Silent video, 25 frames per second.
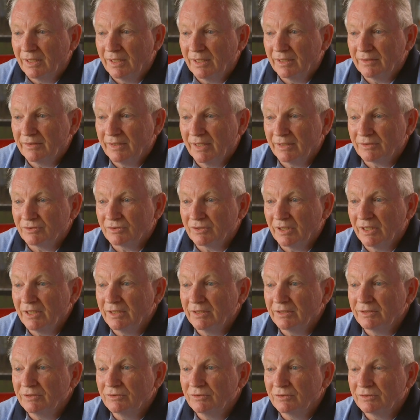At that
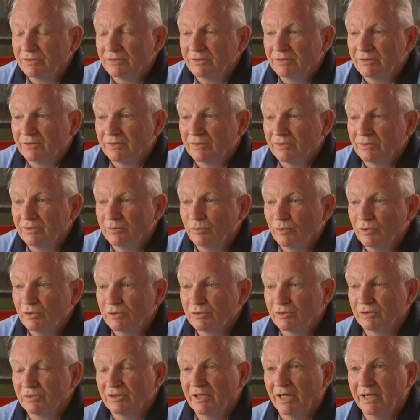stage, the
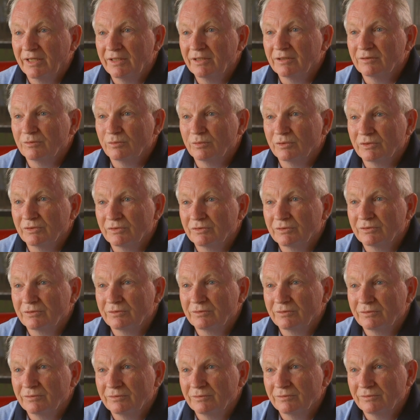word container
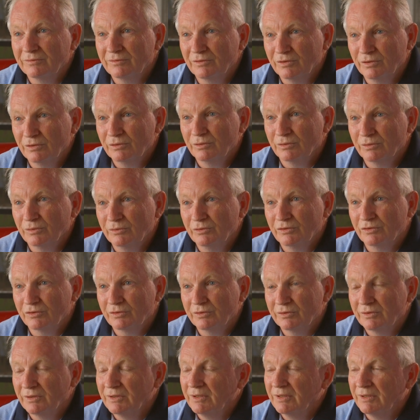was used,
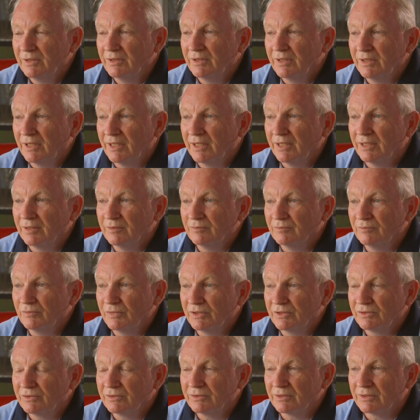
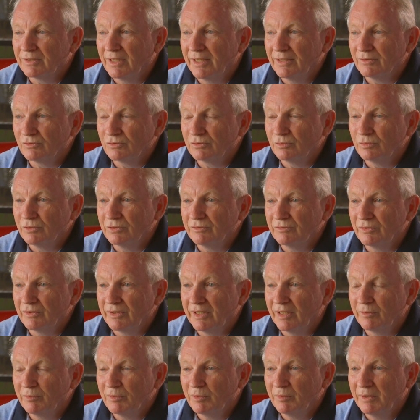which the council weren't very
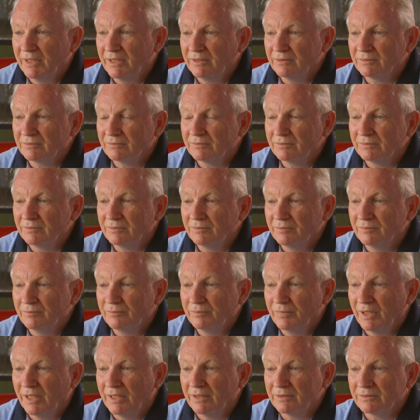happy about,
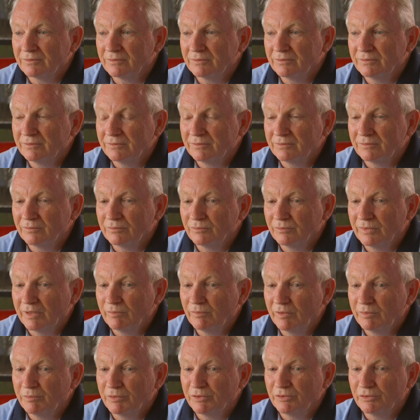but when
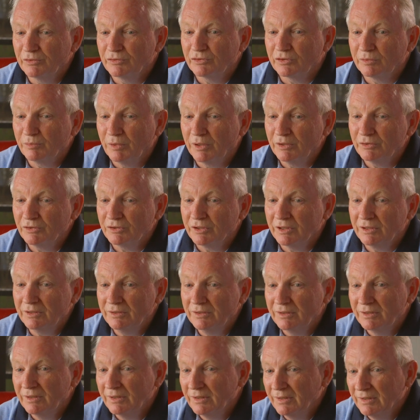we produced the brochure,
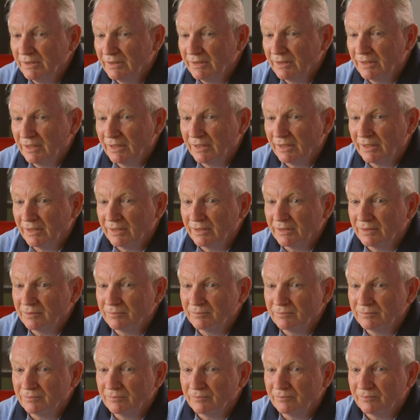
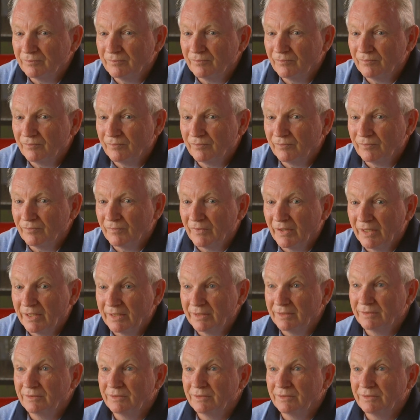they